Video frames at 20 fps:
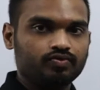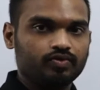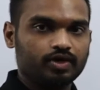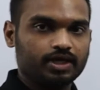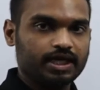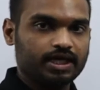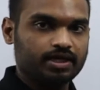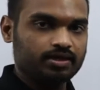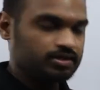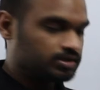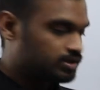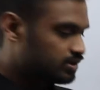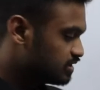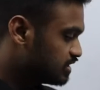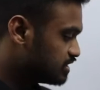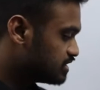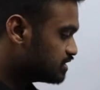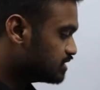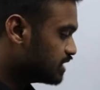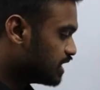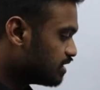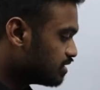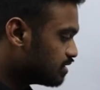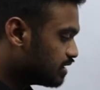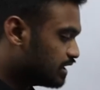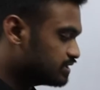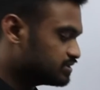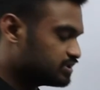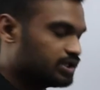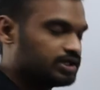Okay, this is the
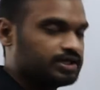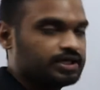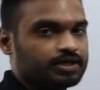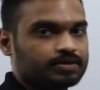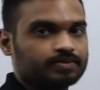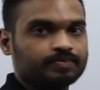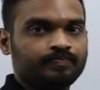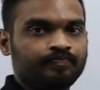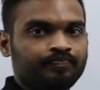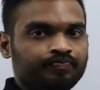answer here.